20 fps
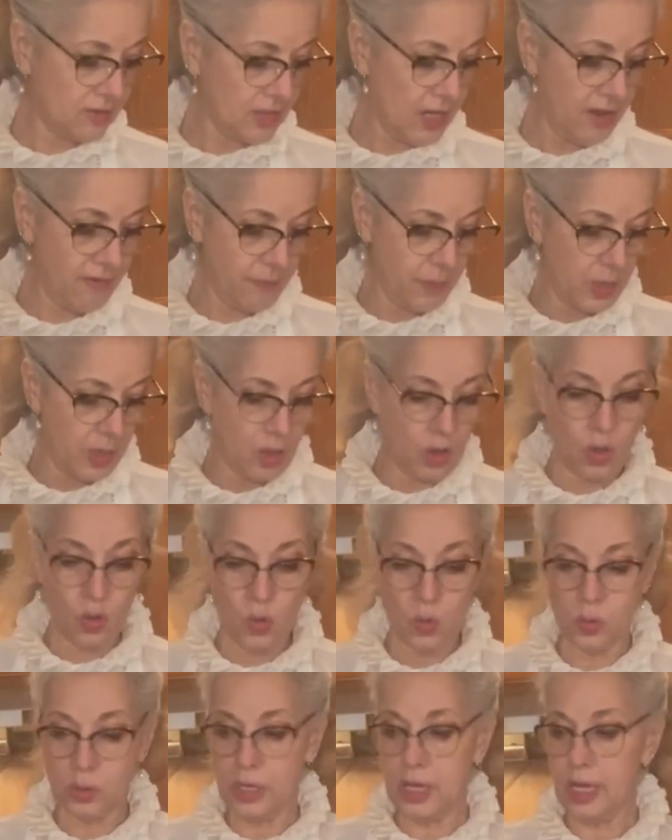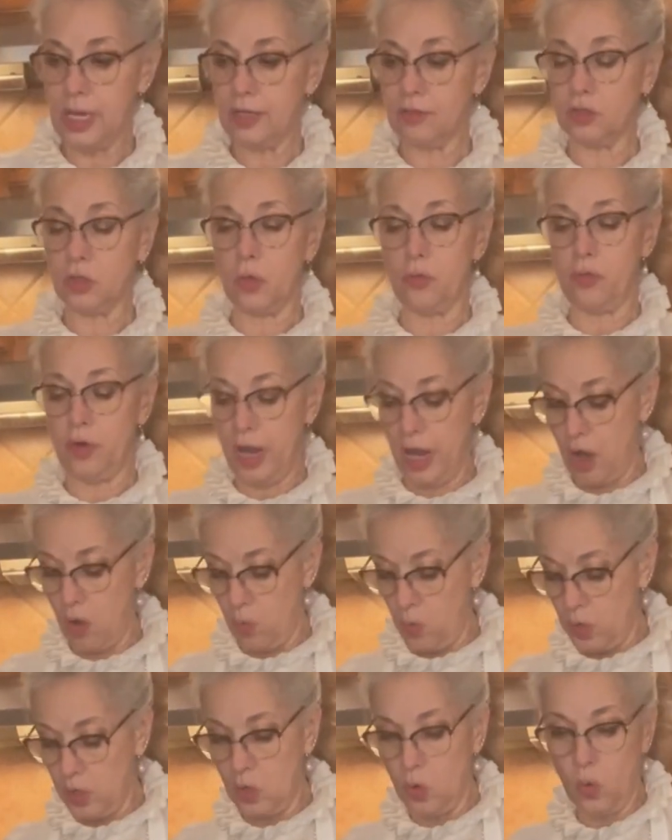have been cooling, so now
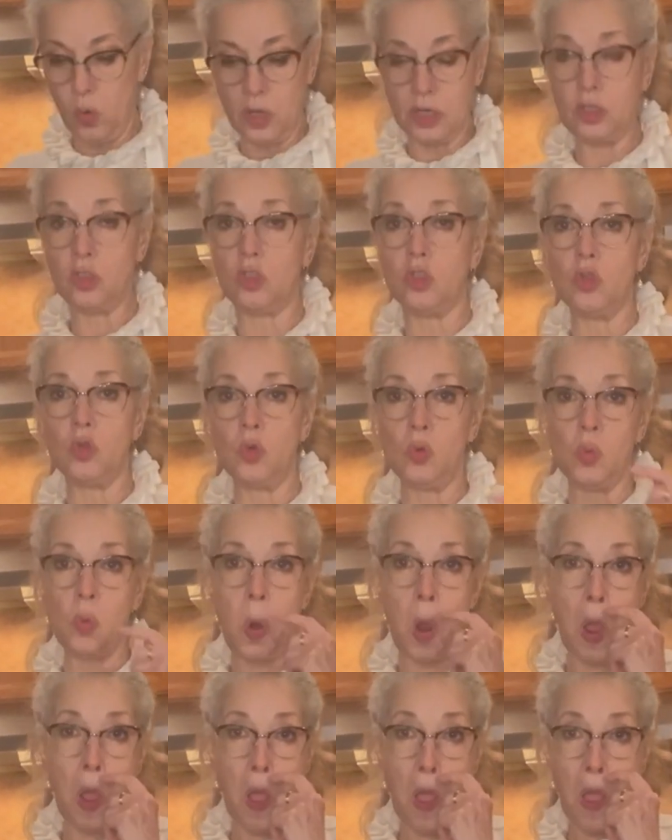we're going to